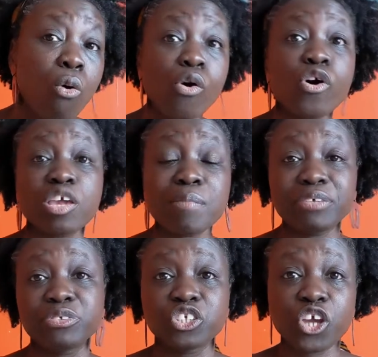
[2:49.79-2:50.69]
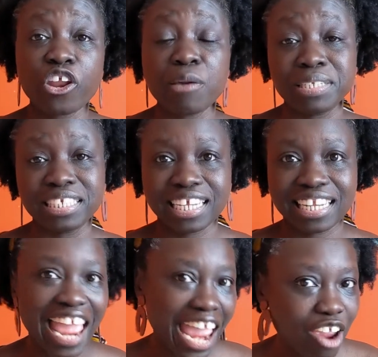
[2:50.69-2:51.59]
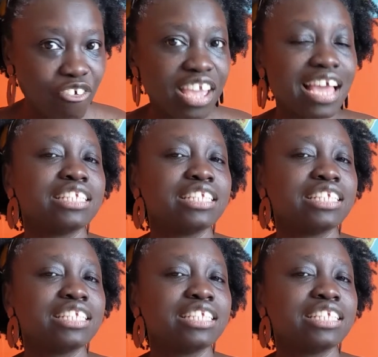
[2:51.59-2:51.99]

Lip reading: or you might actually go in a particular area